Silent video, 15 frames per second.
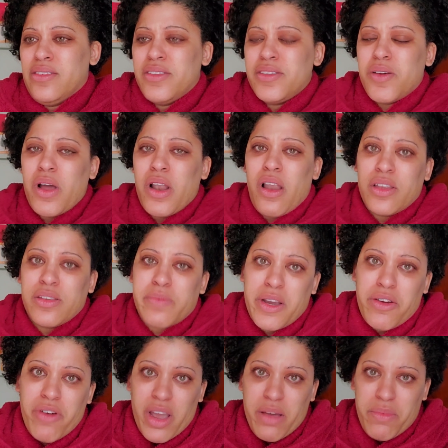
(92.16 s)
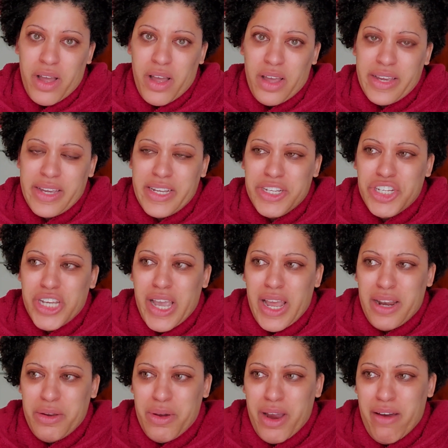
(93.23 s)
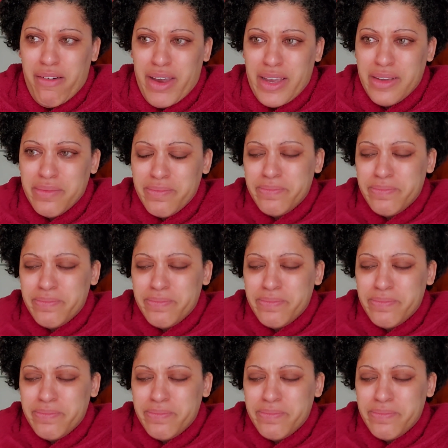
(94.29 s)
So I lost my grandma in January,